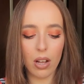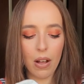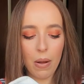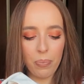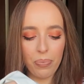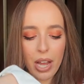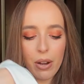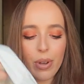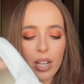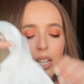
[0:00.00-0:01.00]
I
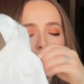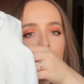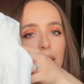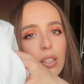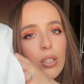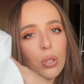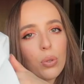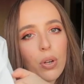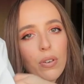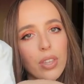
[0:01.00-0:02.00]
really like the
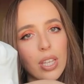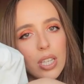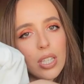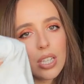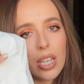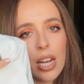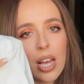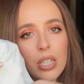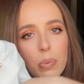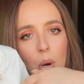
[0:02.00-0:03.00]
look of this. It
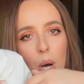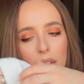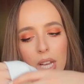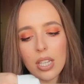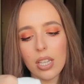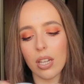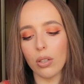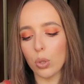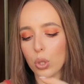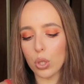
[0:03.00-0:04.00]
has pocket,
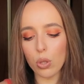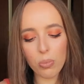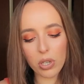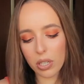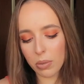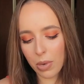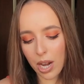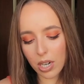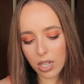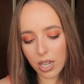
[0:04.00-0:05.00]
it looks super
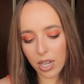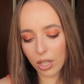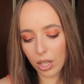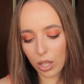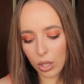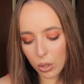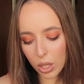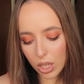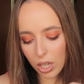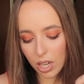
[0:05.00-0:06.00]
smart and
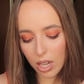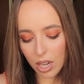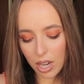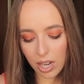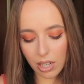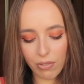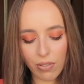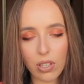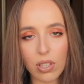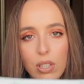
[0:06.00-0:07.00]
cute, and it
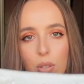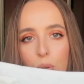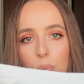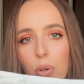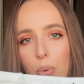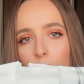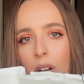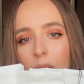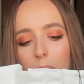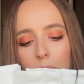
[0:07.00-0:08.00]
fits super
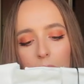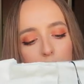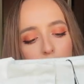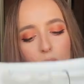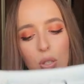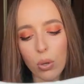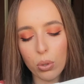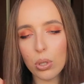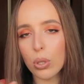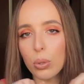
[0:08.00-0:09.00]
well, but it's so